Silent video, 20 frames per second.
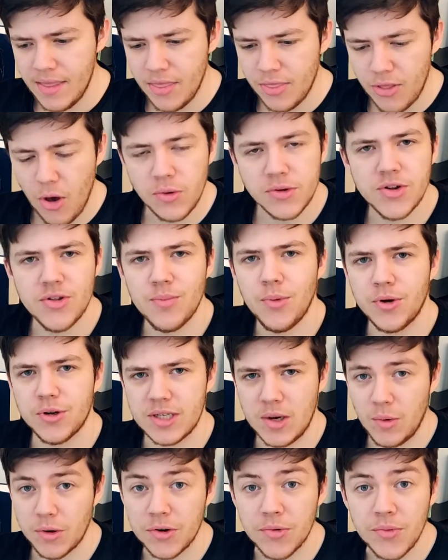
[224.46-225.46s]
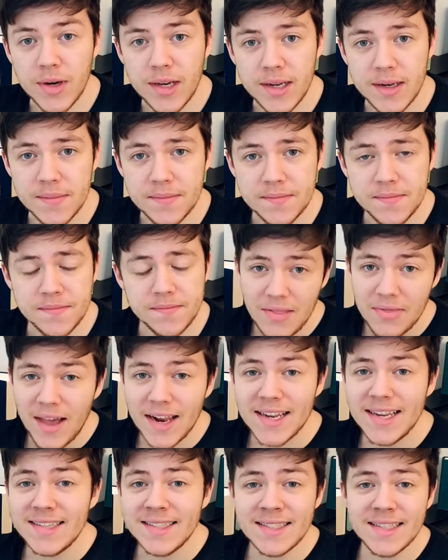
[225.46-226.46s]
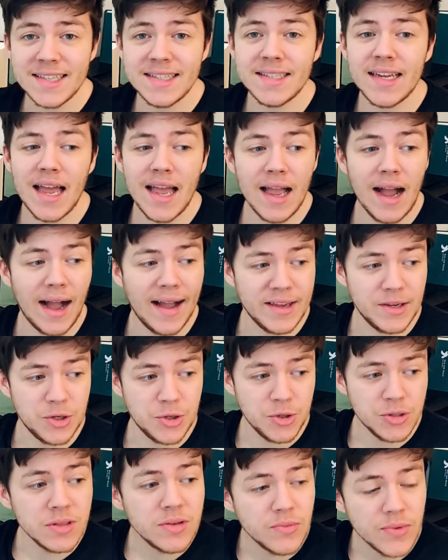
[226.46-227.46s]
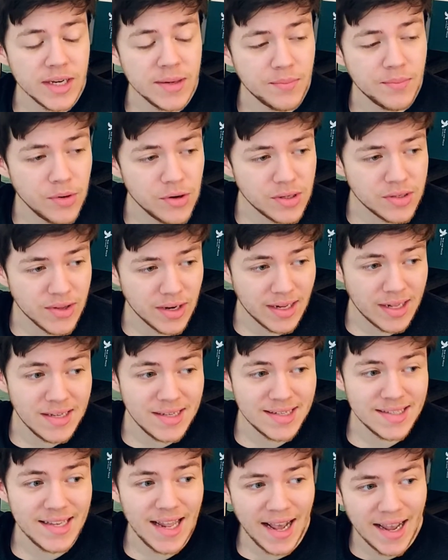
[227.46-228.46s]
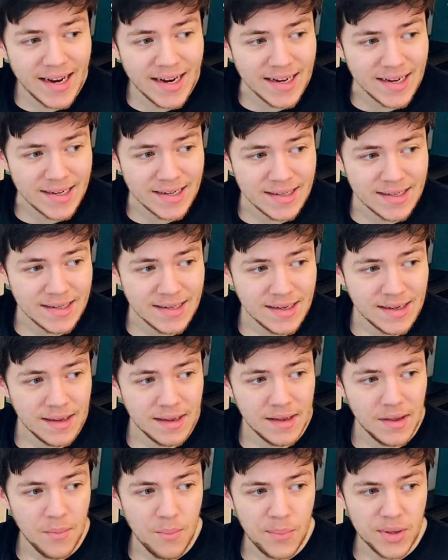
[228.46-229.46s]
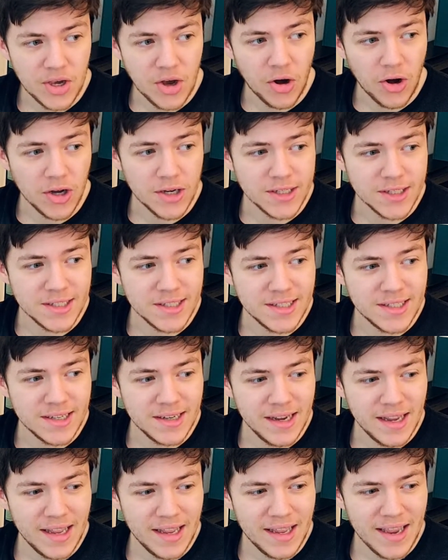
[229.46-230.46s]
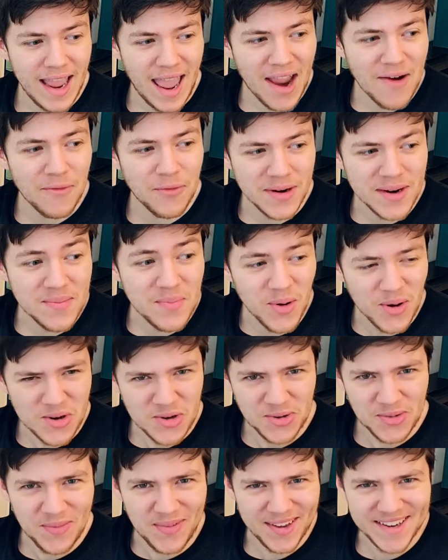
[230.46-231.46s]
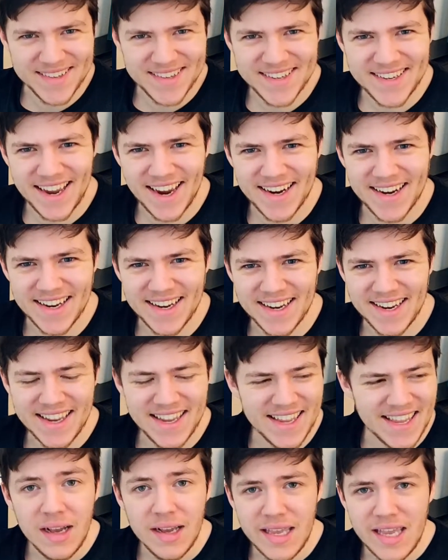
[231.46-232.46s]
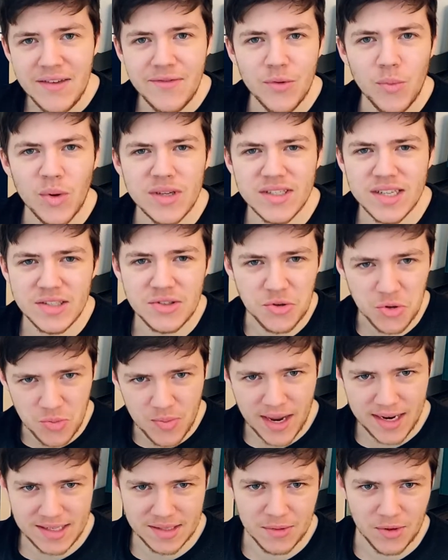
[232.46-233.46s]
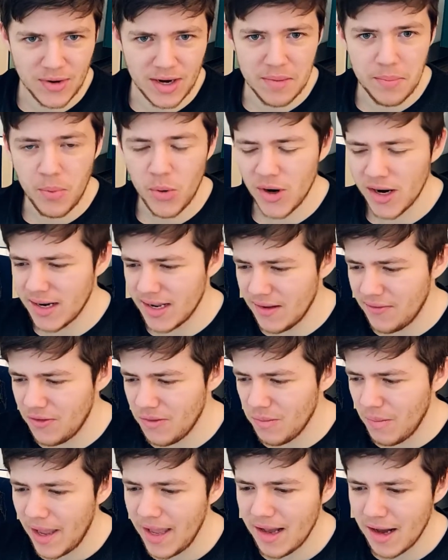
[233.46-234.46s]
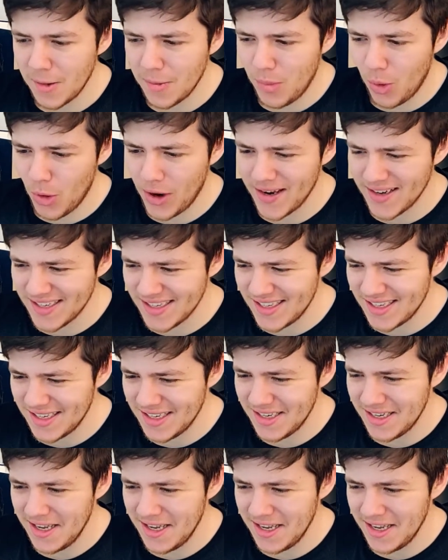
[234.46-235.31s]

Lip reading: those are the books I want to read. That isn't to say I shouldn't read books that are entertaining, because every book should be entertaining, even ones that do make some greater point. If you make a point,